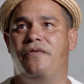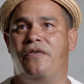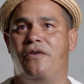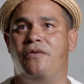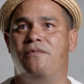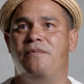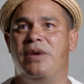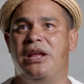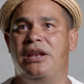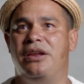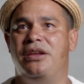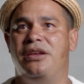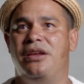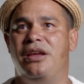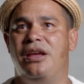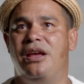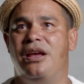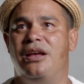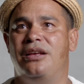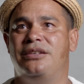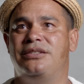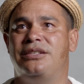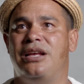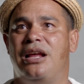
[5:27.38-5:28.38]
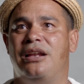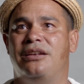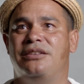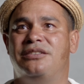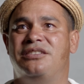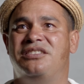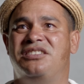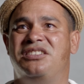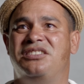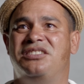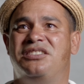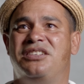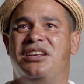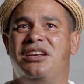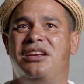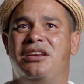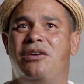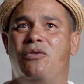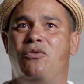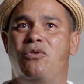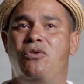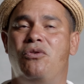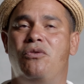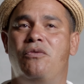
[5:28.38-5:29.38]
for many years, and she say,
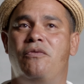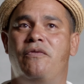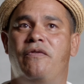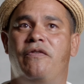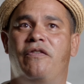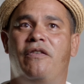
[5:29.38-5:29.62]
"Oh,